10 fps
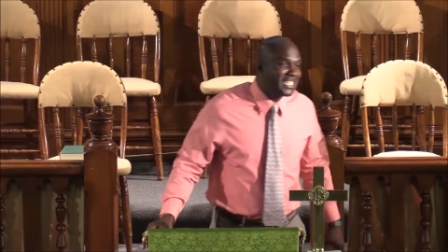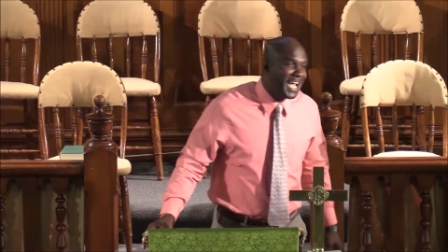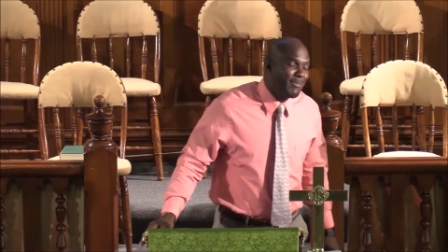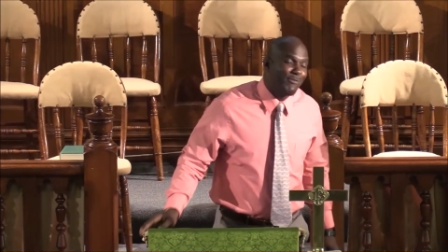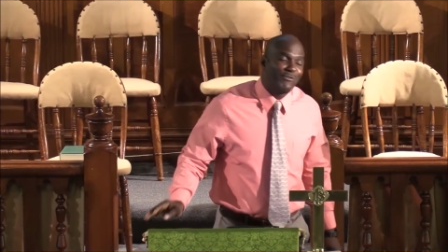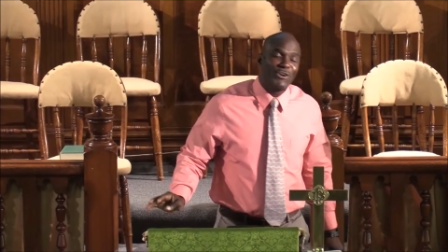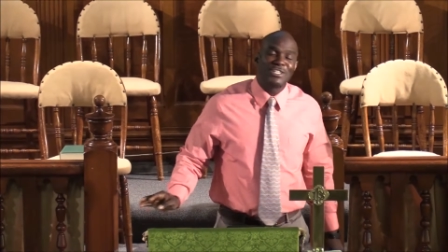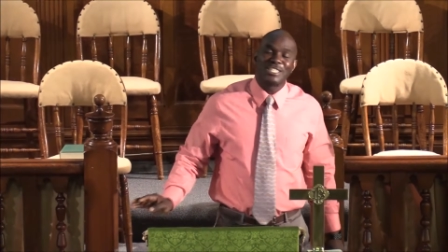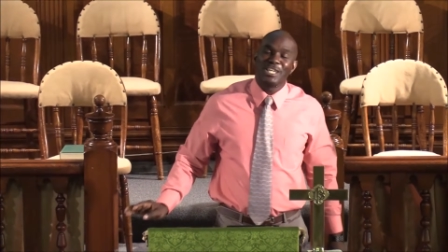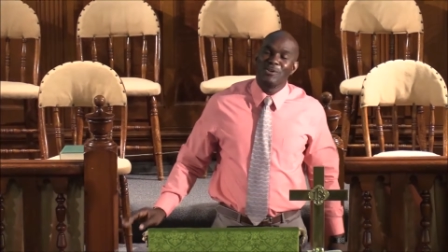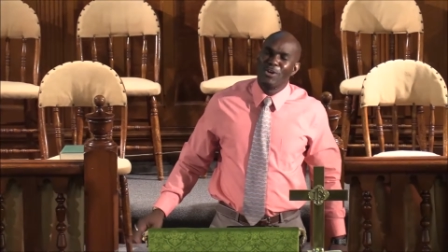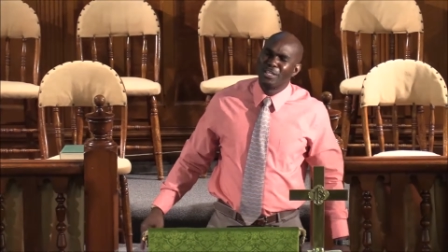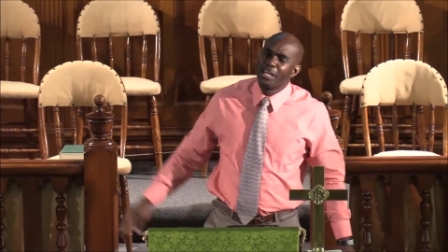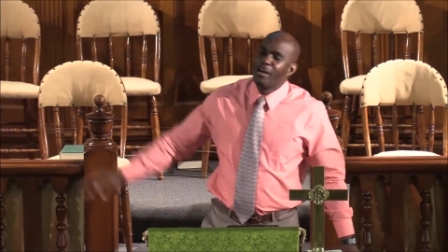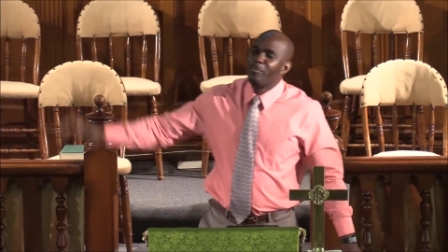time, the first thing you do is
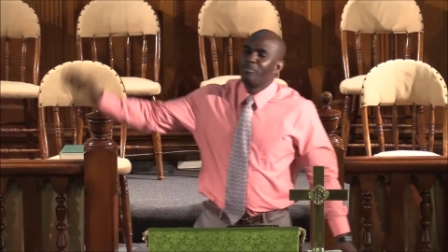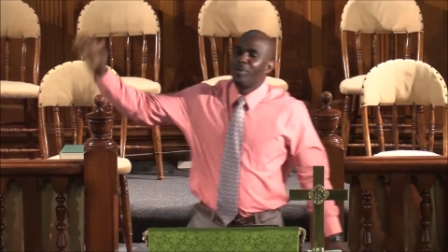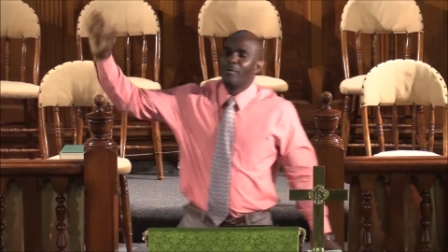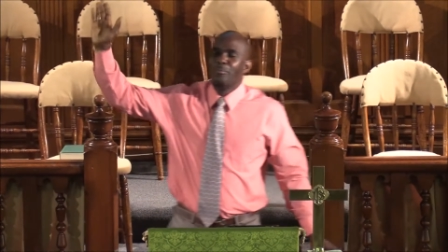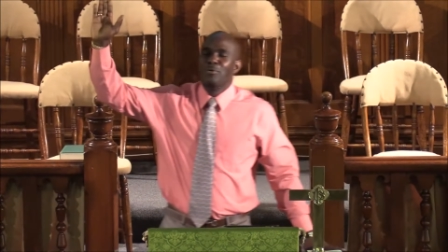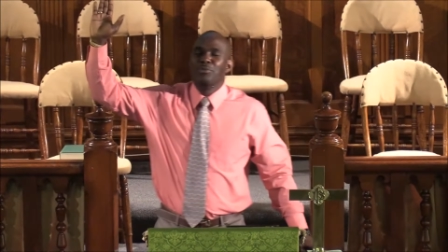put me